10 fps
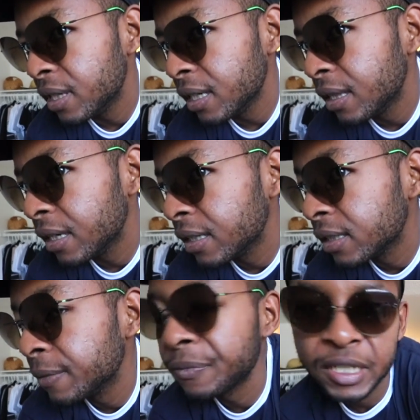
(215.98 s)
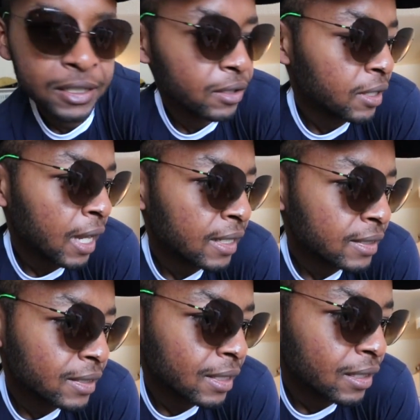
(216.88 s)
dig these. And do you
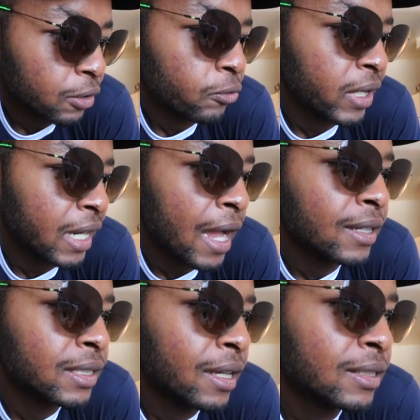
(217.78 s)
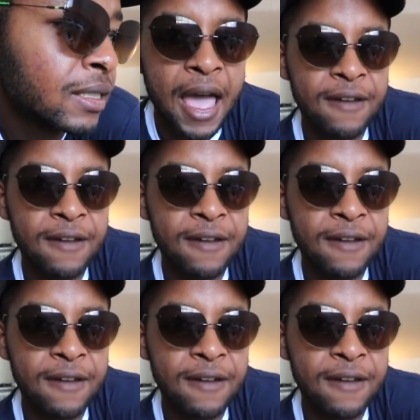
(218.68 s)
guys see the green accents?